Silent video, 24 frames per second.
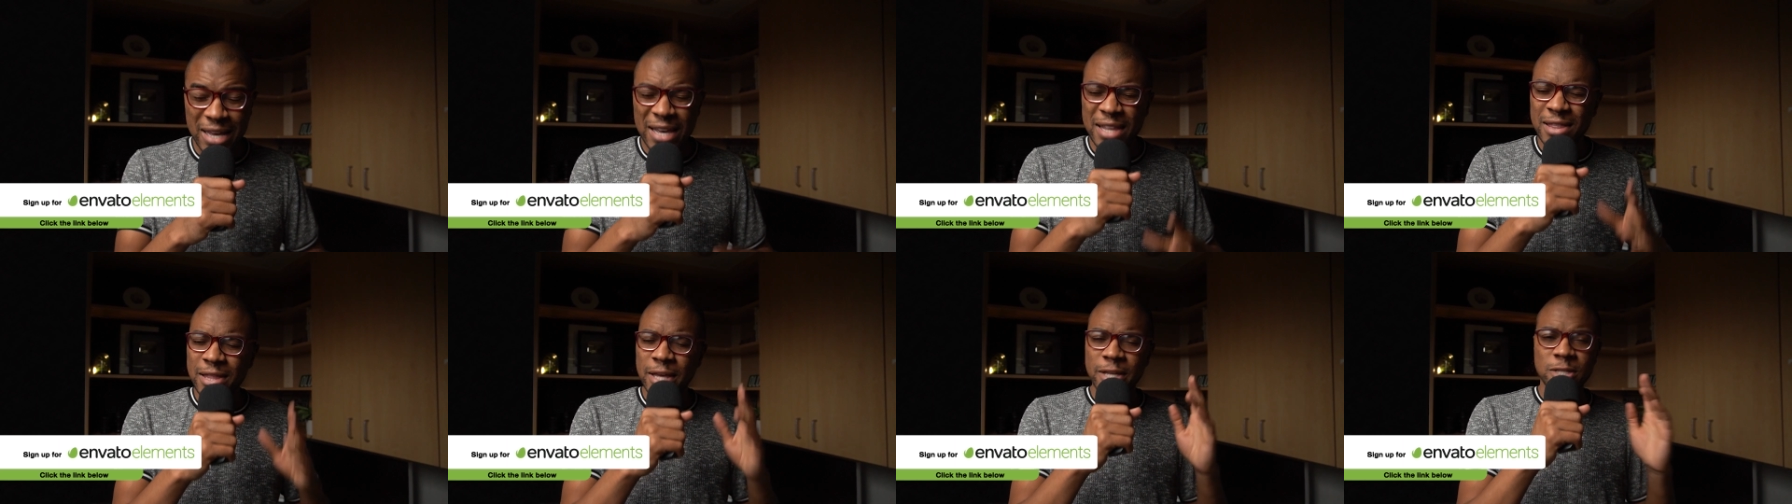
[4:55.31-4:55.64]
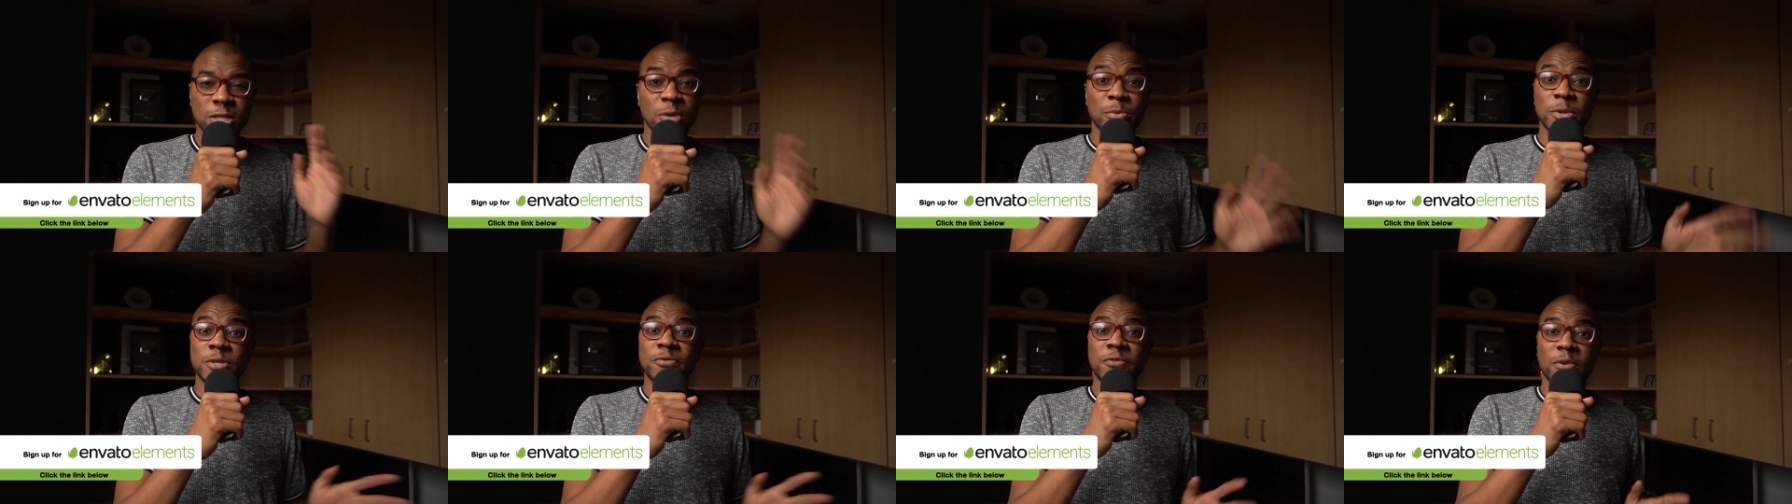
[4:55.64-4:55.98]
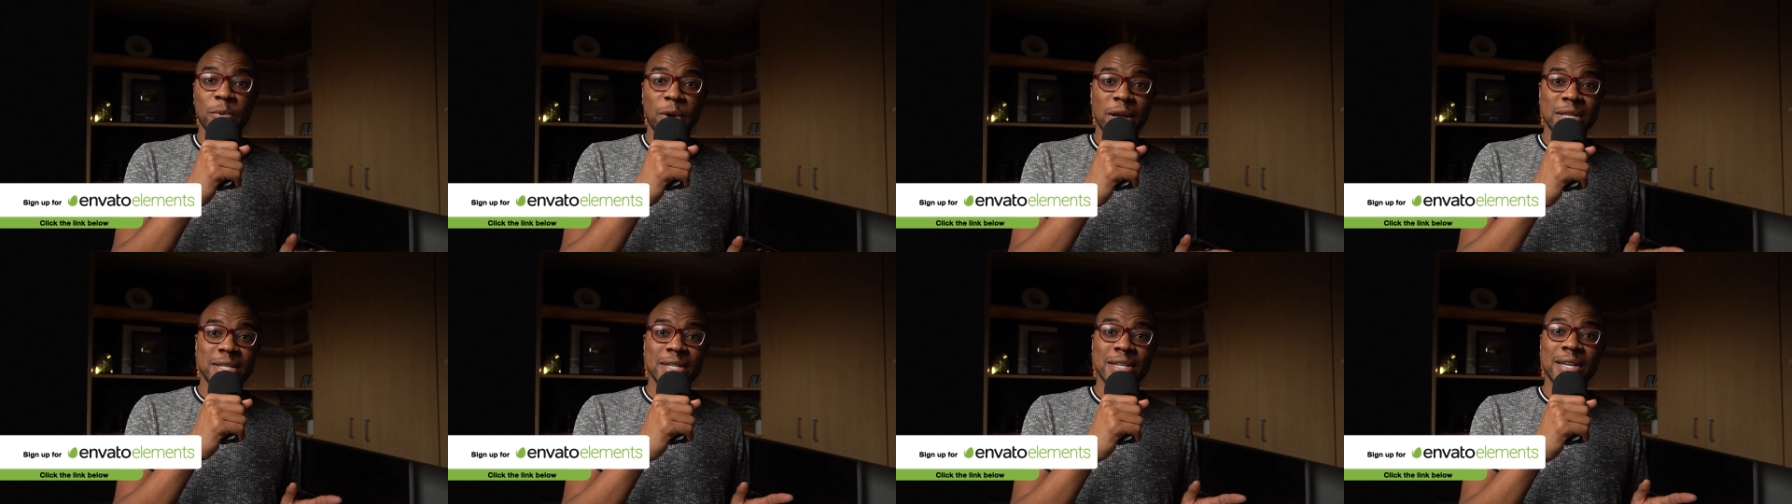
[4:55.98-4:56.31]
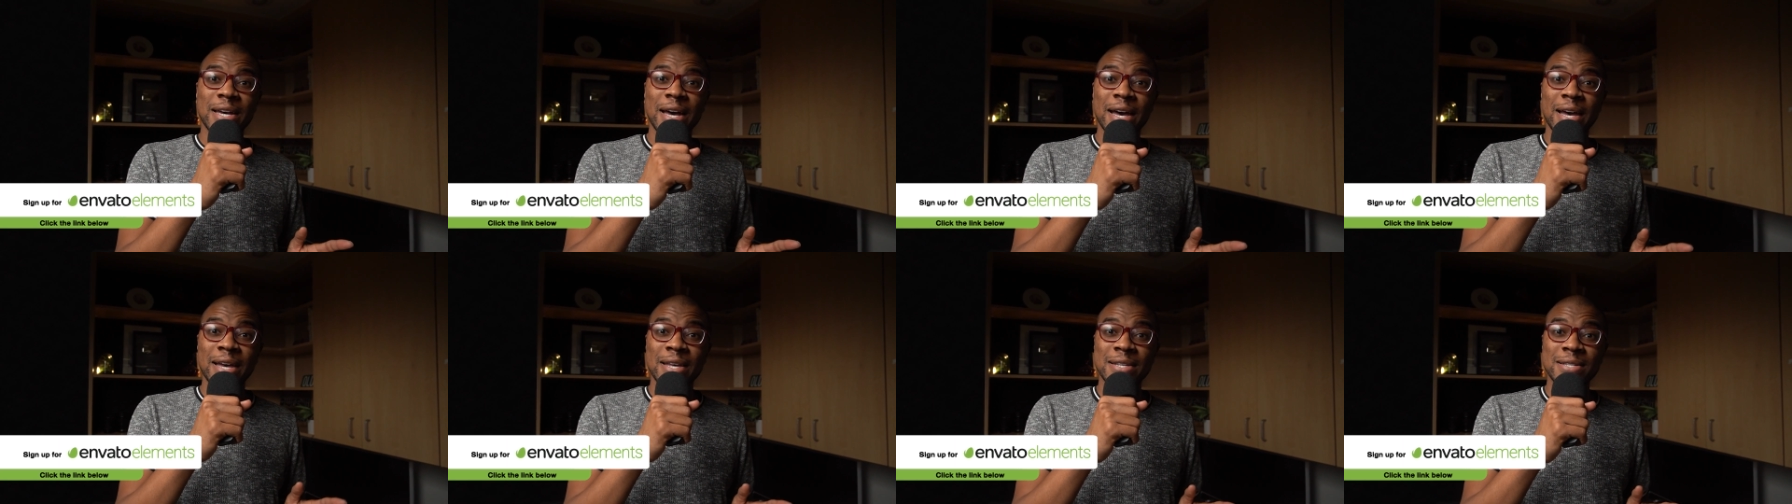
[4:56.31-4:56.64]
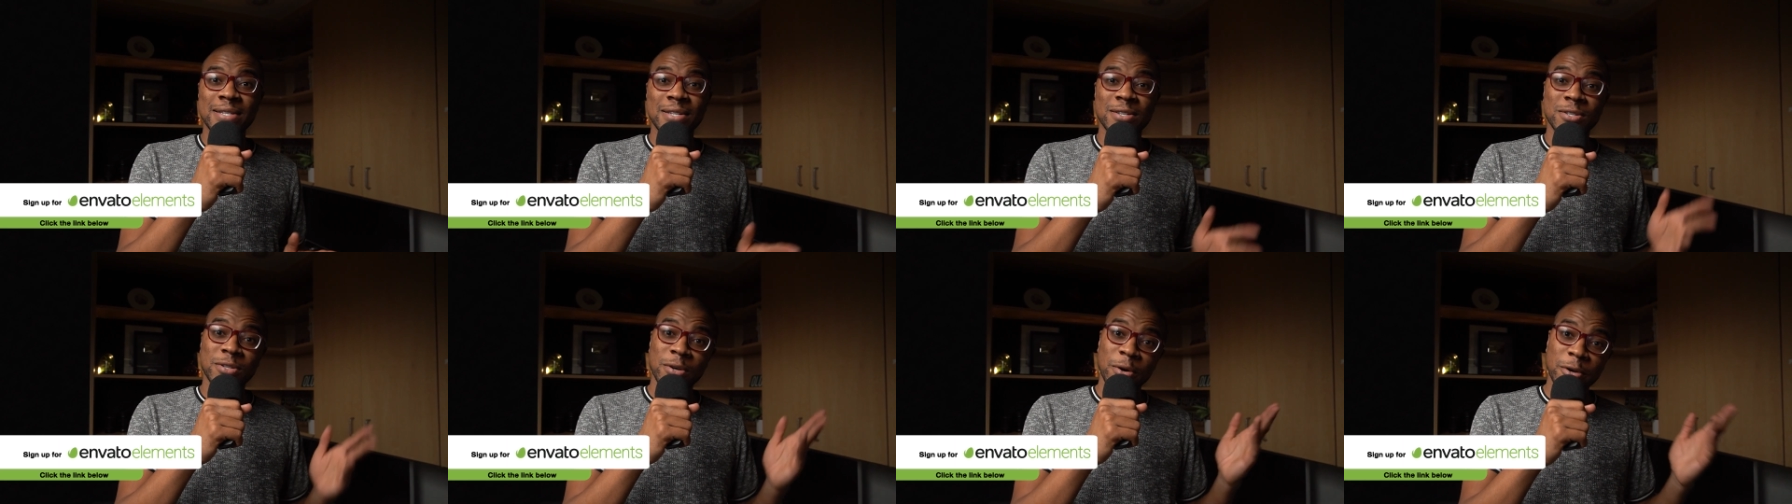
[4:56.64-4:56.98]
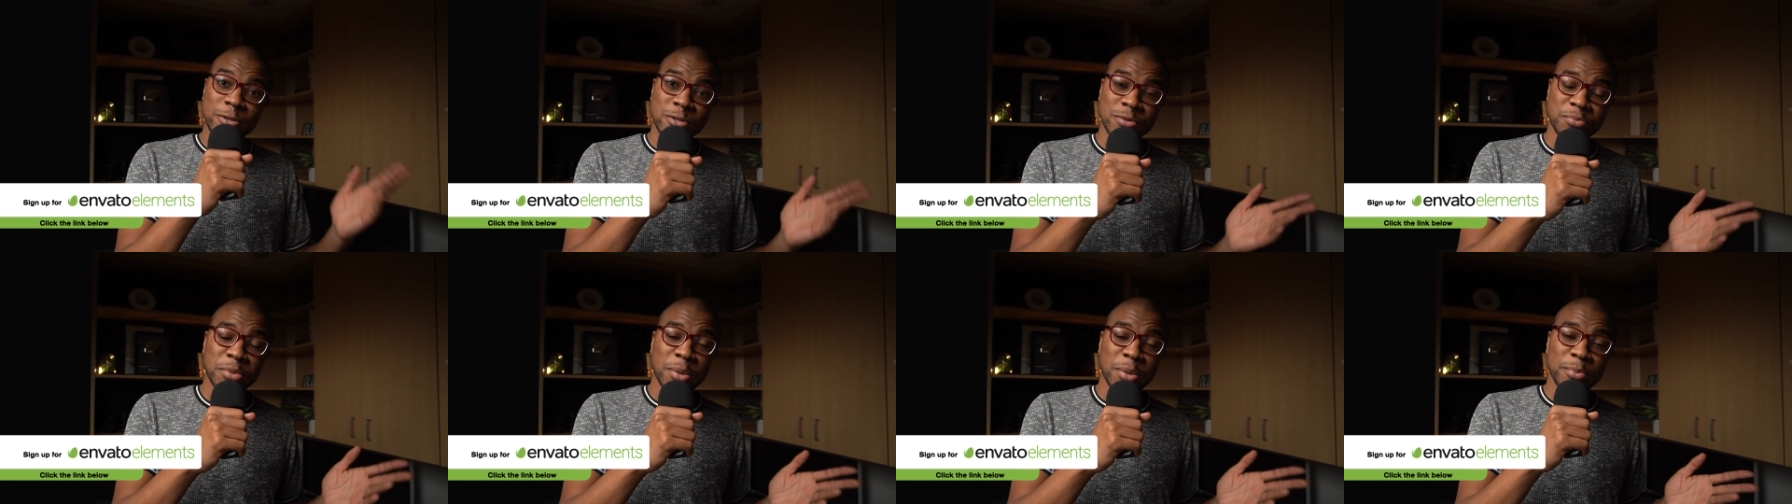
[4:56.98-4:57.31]
Thanks so much for watching, guys, and as
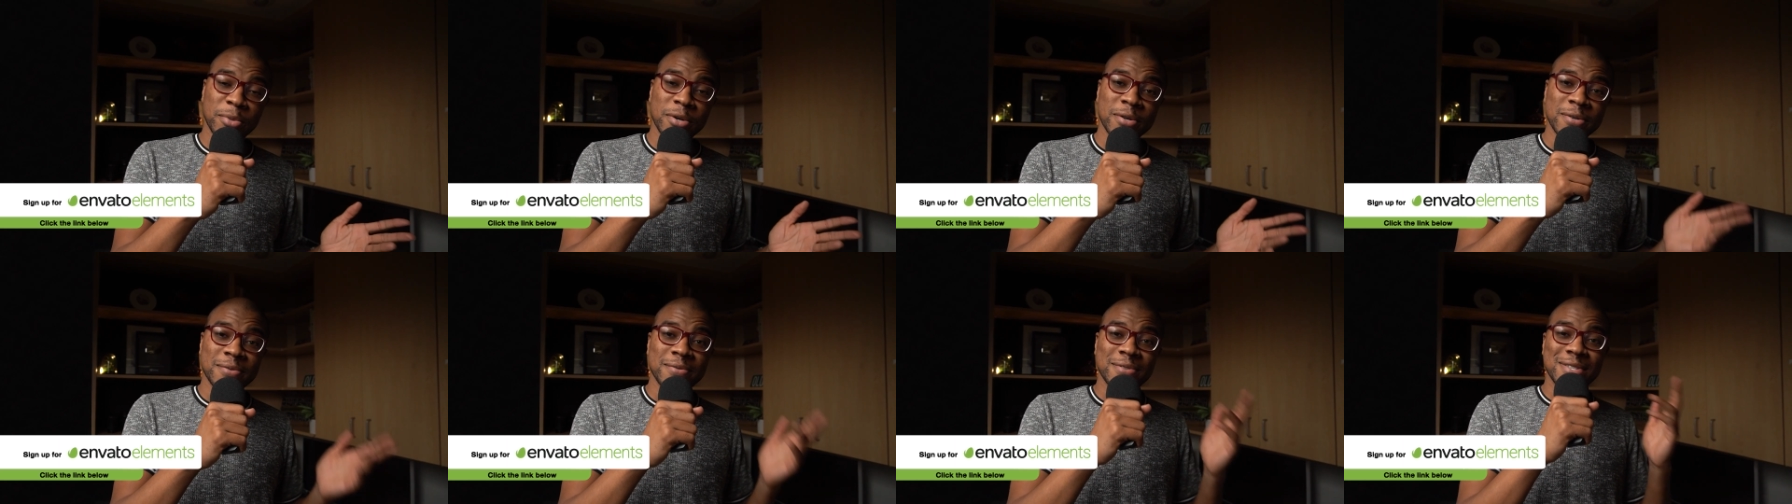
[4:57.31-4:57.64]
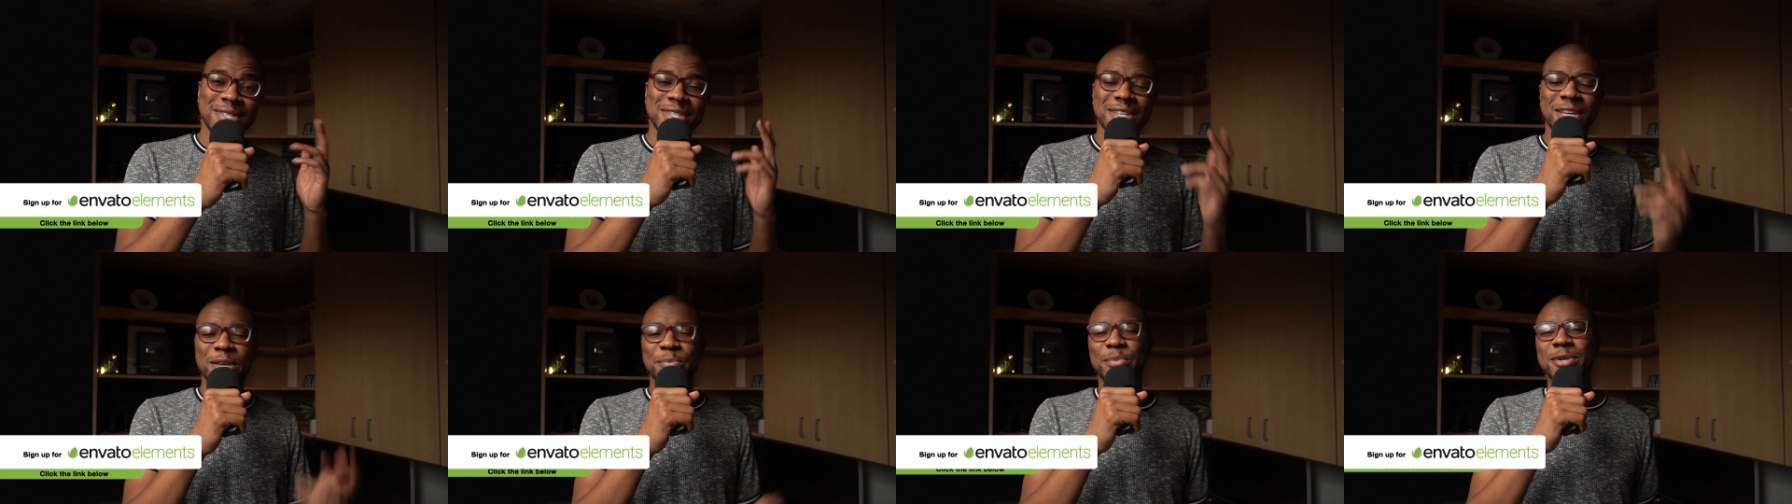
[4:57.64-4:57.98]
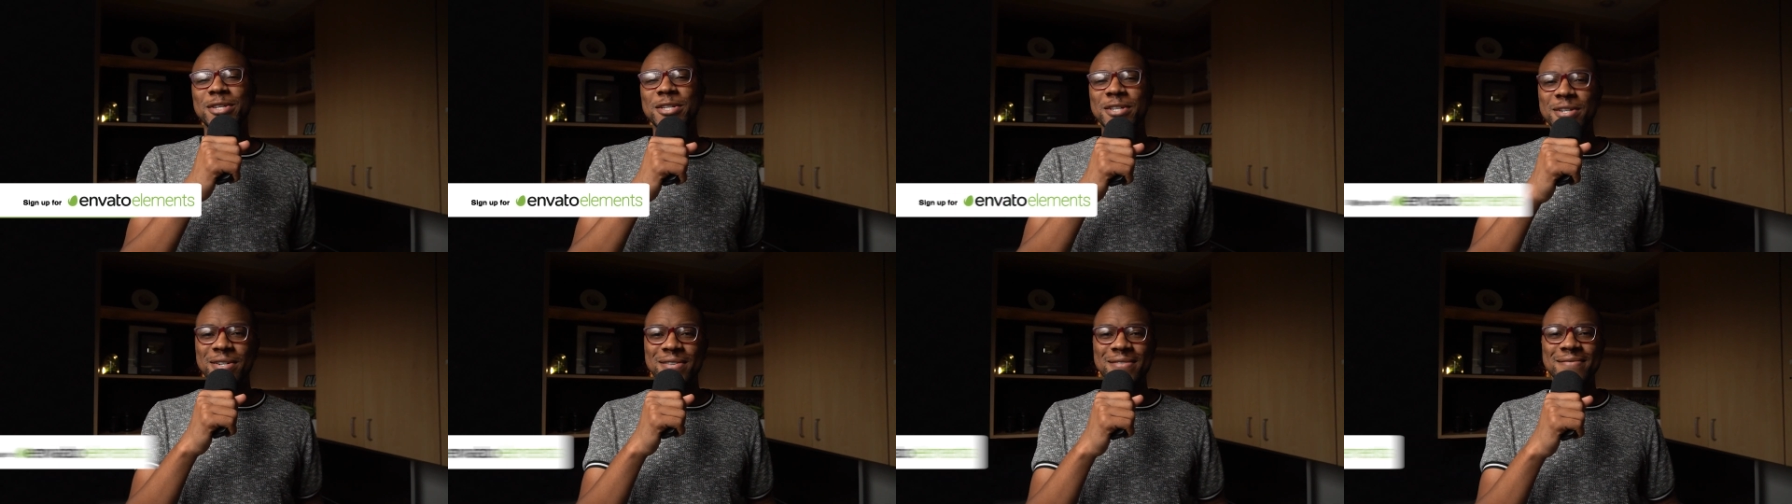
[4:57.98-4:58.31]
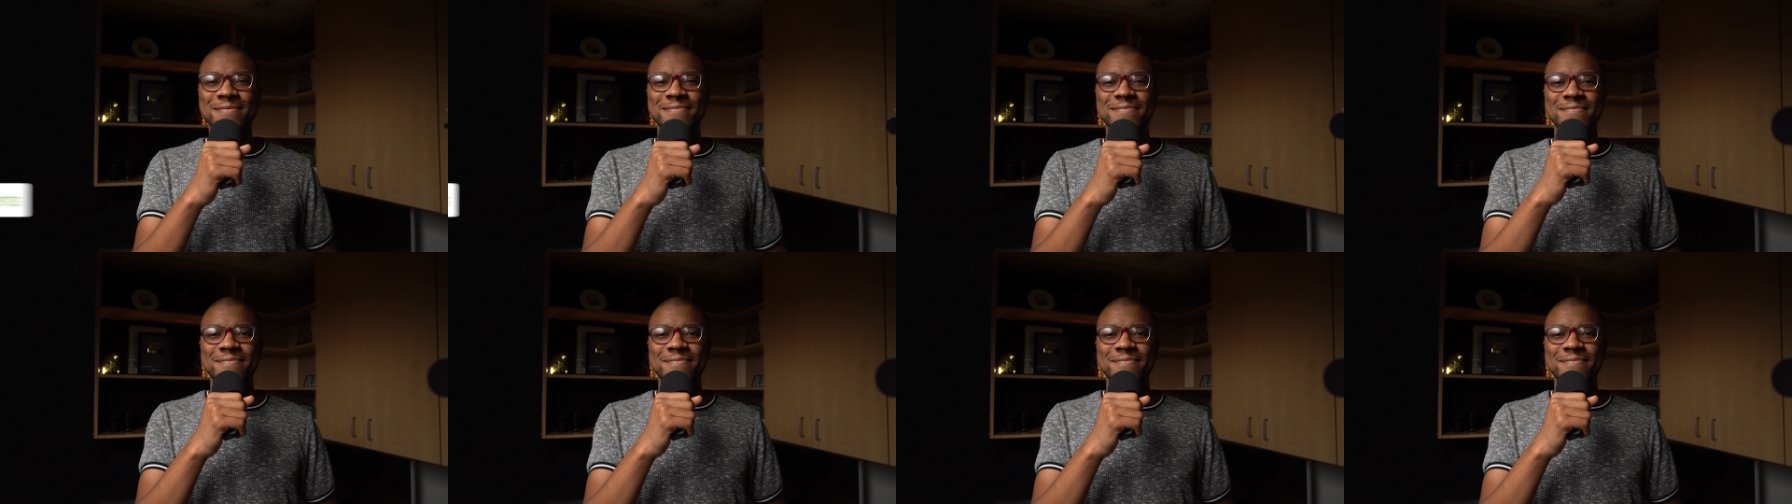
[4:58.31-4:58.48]
always, remember to keep it chill.